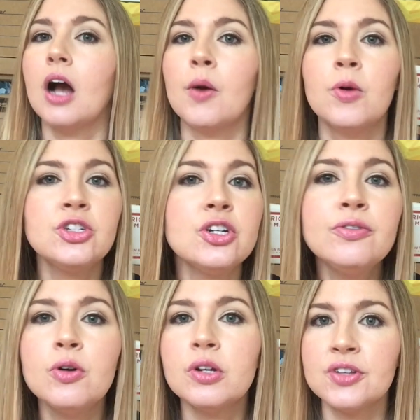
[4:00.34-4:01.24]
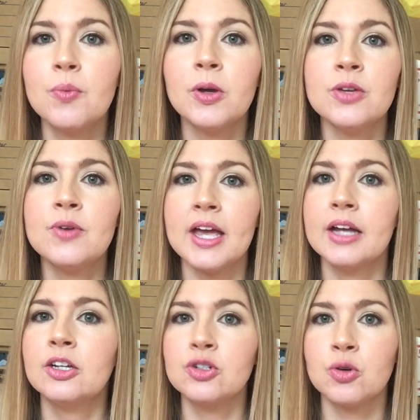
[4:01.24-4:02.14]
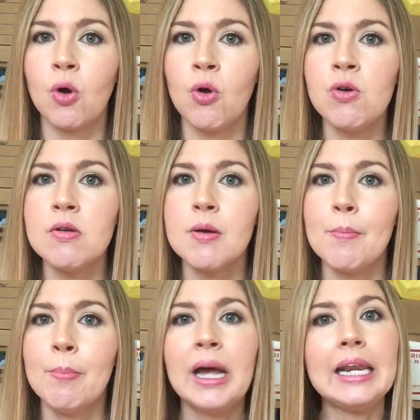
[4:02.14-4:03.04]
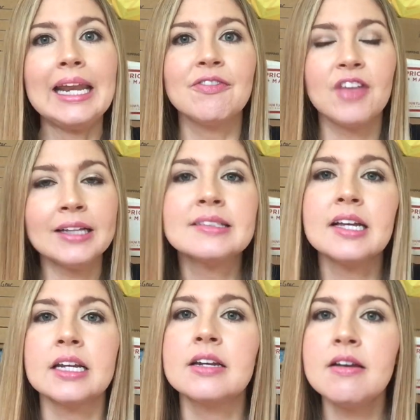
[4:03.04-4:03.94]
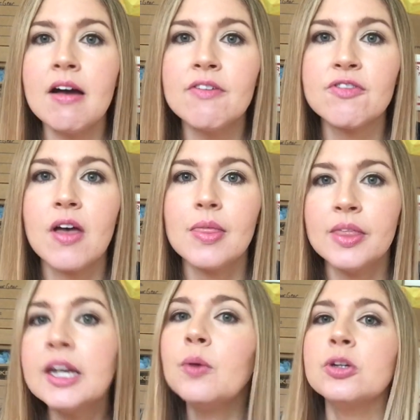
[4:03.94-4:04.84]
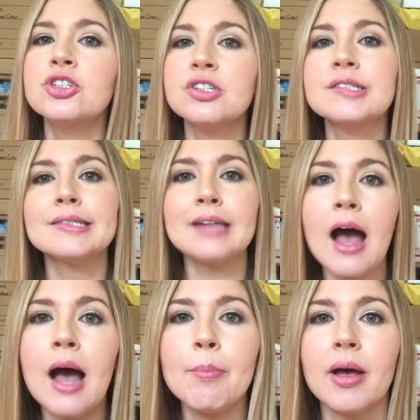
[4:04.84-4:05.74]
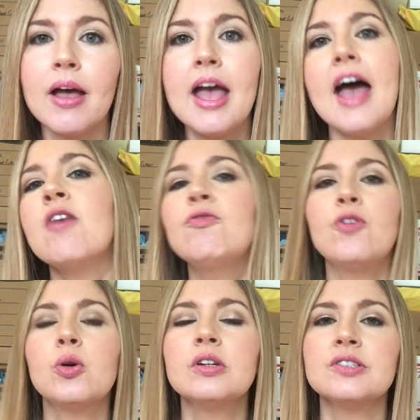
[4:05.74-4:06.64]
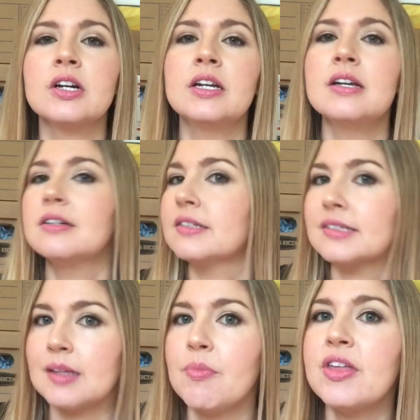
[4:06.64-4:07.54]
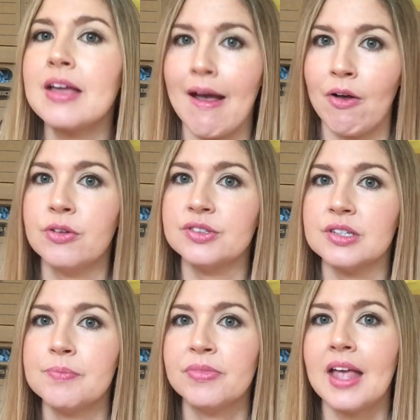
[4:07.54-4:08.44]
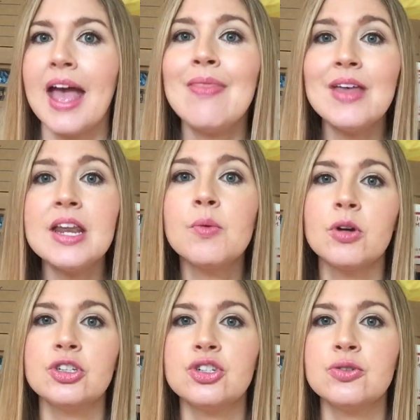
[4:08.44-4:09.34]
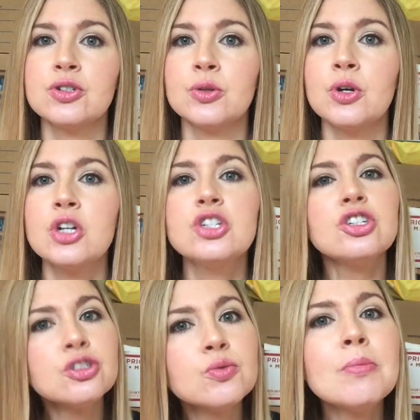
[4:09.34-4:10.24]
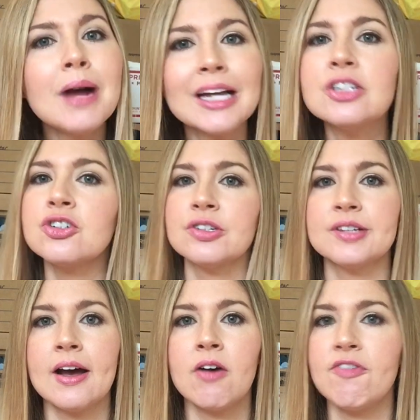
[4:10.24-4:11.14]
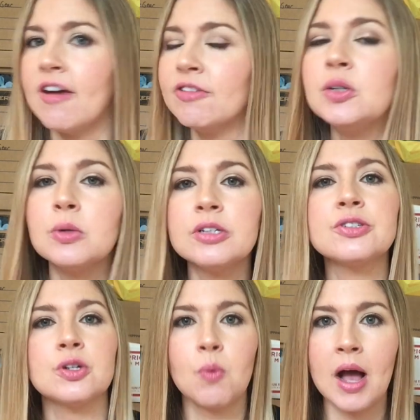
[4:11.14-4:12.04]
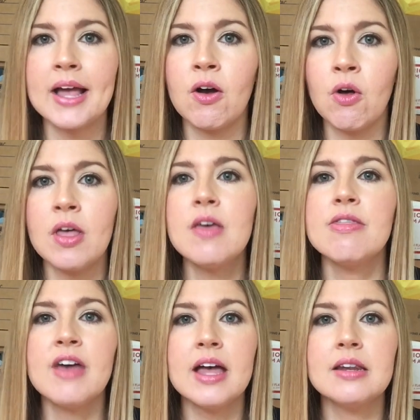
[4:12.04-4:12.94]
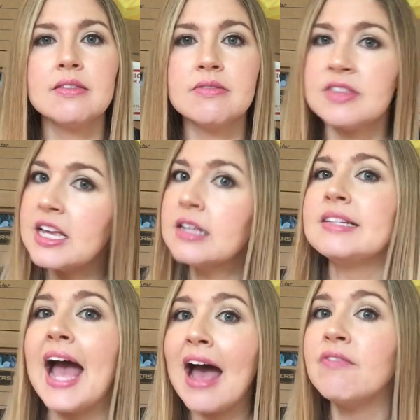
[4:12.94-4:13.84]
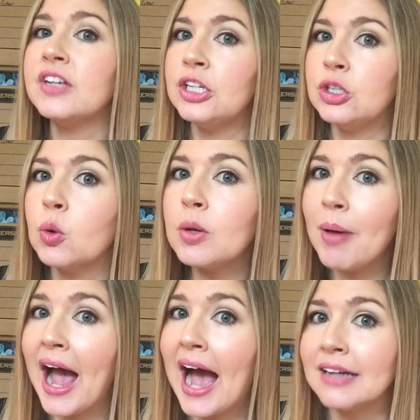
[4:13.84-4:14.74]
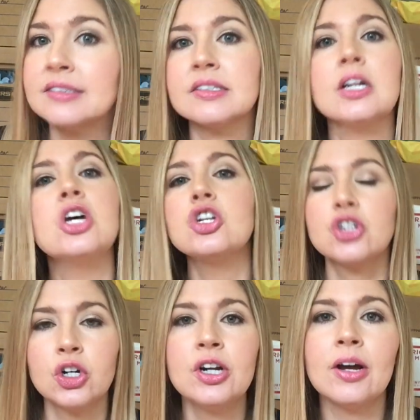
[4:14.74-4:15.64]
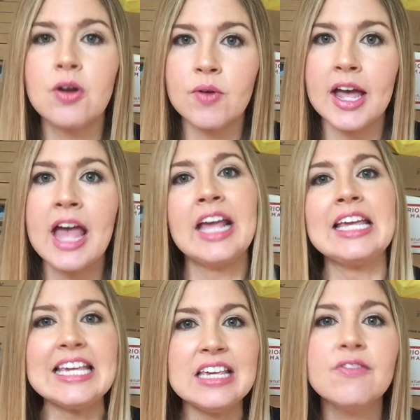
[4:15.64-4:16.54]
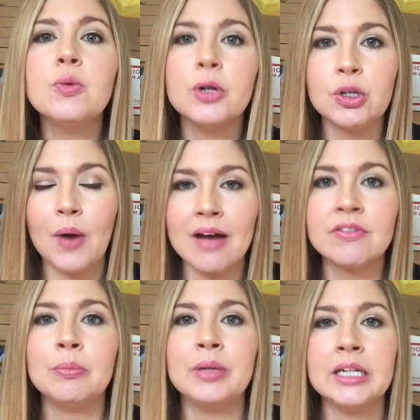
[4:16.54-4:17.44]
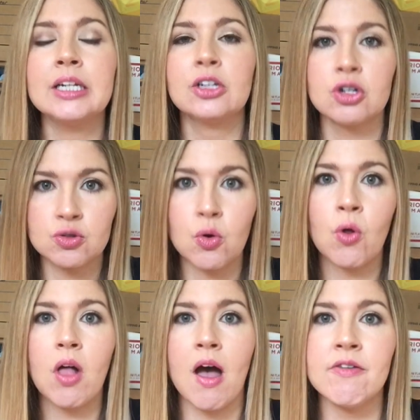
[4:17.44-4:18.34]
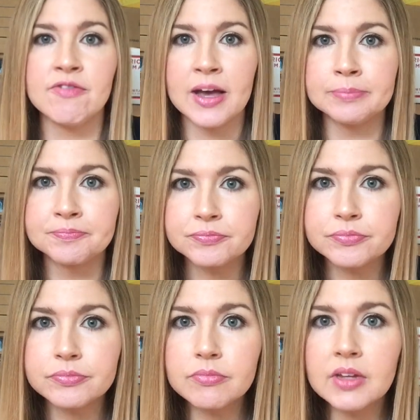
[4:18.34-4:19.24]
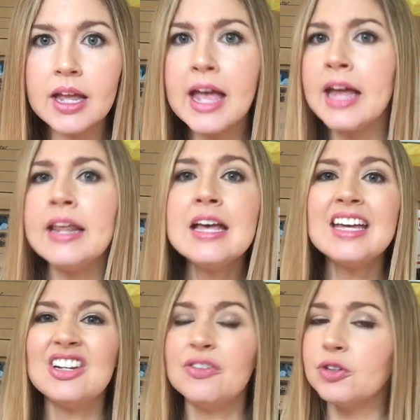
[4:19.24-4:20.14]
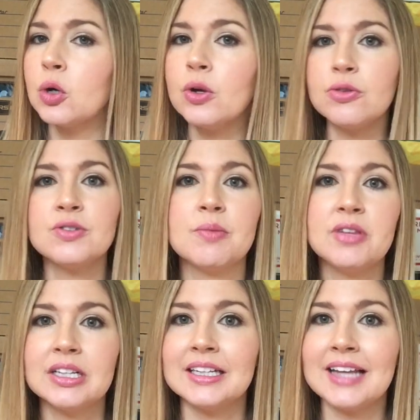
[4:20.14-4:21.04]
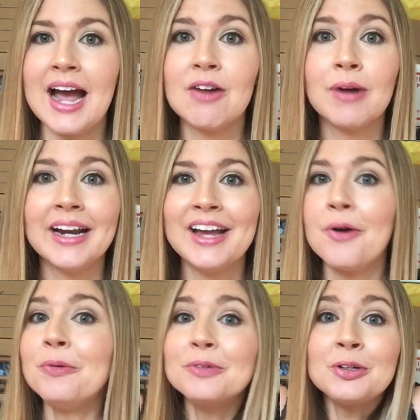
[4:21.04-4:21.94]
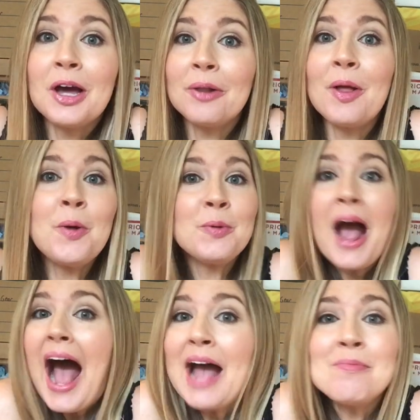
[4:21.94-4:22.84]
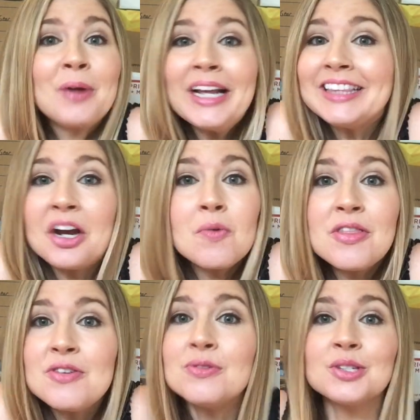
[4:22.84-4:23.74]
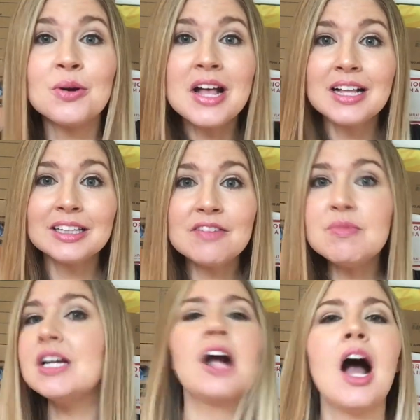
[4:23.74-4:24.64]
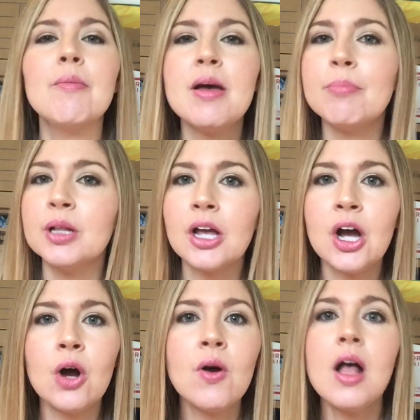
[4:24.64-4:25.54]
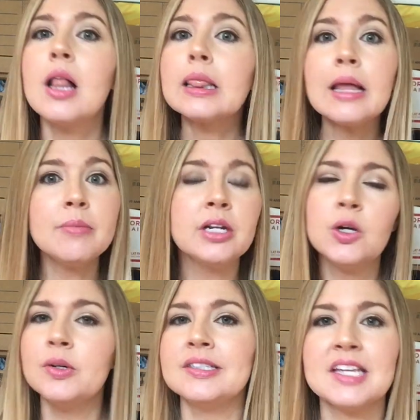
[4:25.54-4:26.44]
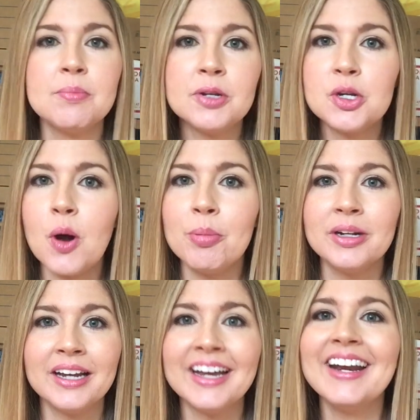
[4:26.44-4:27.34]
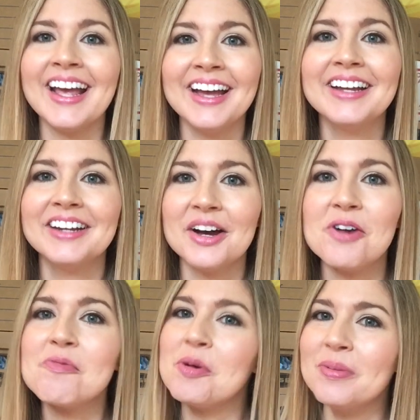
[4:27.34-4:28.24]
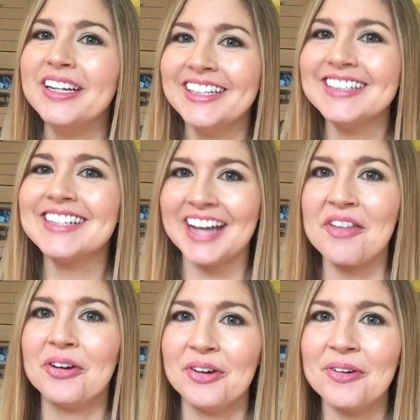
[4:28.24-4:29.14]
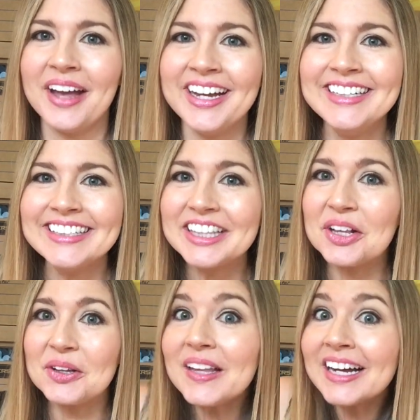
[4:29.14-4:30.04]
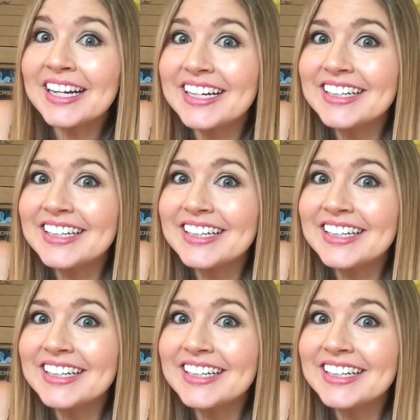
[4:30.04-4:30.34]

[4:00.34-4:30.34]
I want you to focus on what you can control, but if that's not enough, then I want you to stop and focus on something else. And then I want you to just remind yourself every once in a while that things have in your past turned out okay, even when you haven't been in control of them. And if you're going through something like that right now, you're not alone. I'm right there with you. So leave me a comment below. Let me know what's keeping you up at night and we'll be in it together, okay? Good luck.